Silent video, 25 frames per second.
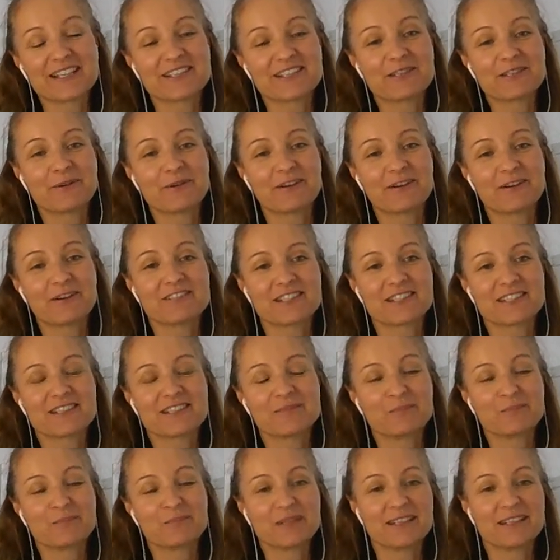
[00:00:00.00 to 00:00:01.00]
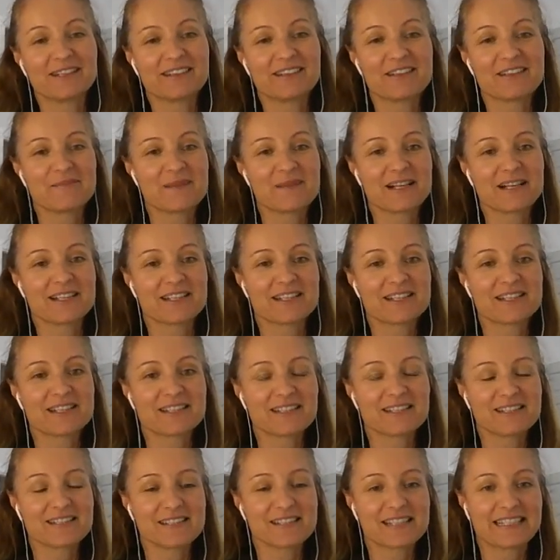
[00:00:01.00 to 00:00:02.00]
So I've just completed a
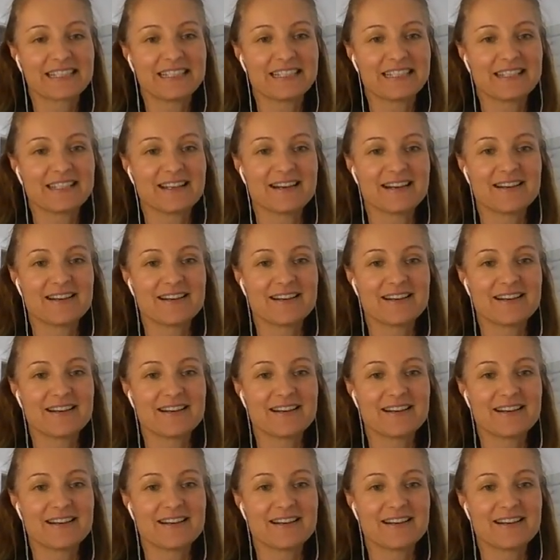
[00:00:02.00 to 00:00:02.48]
master's in